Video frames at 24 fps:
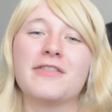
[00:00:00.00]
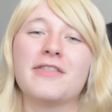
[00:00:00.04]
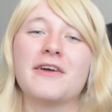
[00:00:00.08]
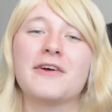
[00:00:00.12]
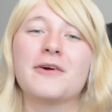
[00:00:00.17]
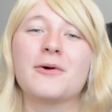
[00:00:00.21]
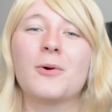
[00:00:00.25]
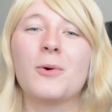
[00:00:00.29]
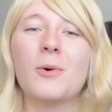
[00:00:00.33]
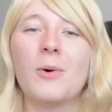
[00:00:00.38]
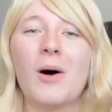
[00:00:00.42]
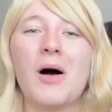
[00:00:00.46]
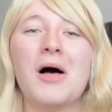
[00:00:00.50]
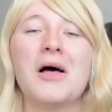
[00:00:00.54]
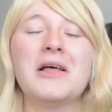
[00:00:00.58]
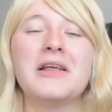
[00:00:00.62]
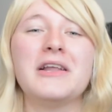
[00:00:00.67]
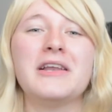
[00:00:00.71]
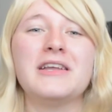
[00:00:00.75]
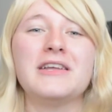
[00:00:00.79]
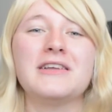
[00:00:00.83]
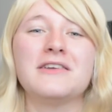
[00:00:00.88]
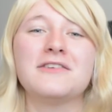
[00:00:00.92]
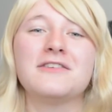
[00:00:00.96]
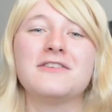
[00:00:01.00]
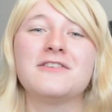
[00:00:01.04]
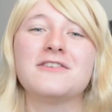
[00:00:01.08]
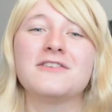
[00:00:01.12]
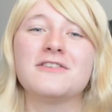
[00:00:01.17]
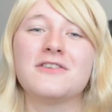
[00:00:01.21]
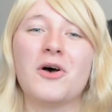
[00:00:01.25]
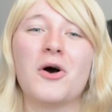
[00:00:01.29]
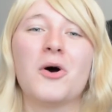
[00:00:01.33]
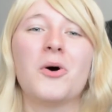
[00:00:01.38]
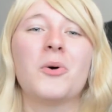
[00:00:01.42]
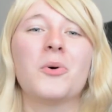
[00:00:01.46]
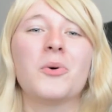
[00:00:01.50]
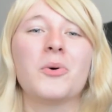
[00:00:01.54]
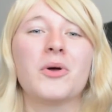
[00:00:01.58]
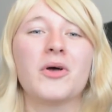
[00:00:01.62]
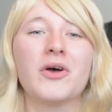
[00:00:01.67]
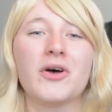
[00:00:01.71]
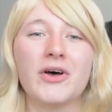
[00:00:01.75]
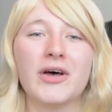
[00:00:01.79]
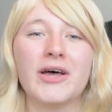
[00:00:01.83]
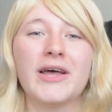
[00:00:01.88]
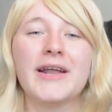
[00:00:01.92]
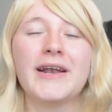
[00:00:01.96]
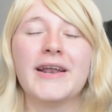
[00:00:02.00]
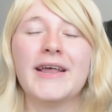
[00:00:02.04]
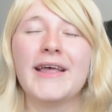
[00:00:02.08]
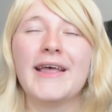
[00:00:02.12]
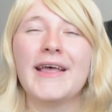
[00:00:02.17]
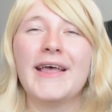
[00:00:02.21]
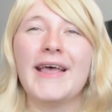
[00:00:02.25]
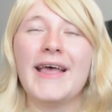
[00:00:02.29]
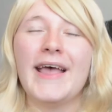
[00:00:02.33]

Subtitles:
Their quality is so good,